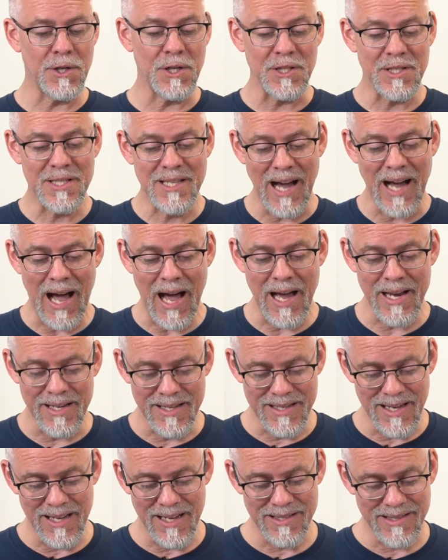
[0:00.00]
Because
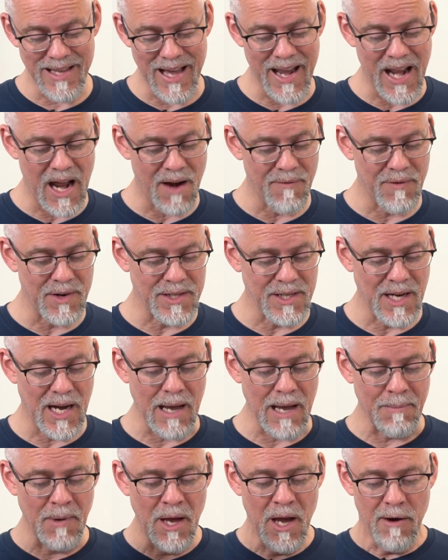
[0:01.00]
God does that every
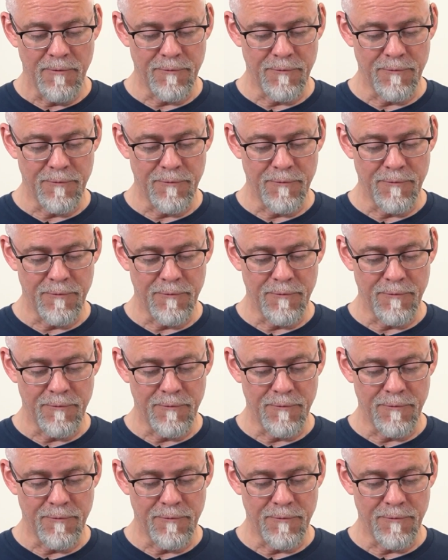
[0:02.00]
time.